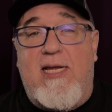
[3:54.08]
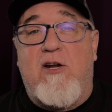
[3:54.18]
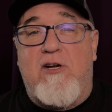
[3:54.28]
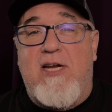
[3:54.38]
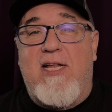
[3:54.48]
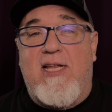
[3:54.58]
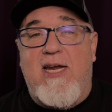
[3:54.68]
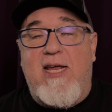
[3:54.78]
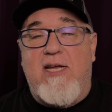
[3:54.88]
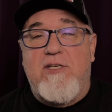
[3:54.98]
to get an
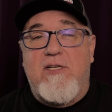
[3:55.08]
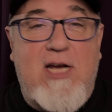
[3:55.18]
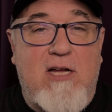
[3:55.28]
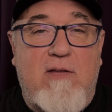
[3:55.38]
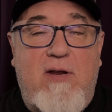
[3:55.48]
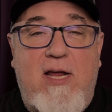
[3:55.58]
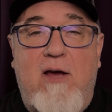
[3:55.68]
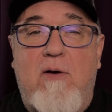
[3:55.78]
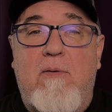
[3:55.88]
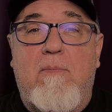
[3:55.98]
articulated hitch. Check out the
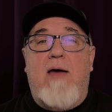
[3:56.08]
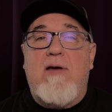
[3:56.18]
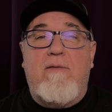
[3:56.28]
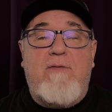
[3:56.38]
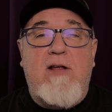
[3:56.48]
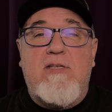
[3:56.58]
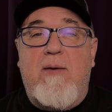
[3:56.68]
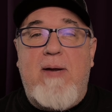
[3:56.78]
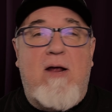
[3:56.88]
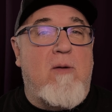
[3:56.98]
video. I've got videos
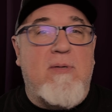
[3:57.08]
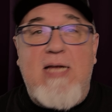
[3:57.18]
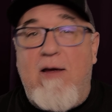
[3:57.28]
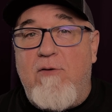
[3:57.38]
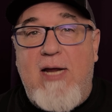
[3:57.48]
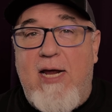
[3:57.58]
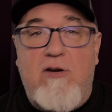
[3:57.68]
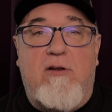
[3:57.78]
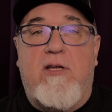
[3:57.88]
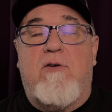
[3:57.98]
coming out almost every day
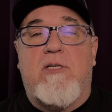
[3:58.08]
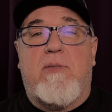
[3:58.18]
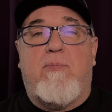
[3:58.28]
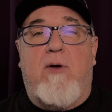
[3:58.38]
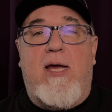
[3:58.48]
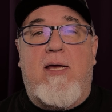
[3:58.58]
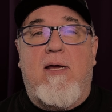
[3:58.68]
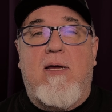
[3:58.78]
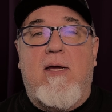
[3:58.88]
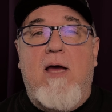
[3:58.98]
during the Christmas break.
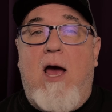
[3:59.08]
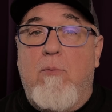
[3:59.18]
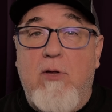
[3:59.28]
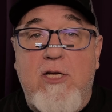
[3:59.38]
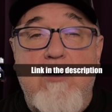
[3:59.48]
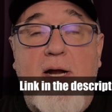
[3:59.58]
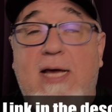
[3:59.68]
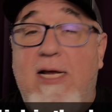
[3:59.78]
I'm really trying to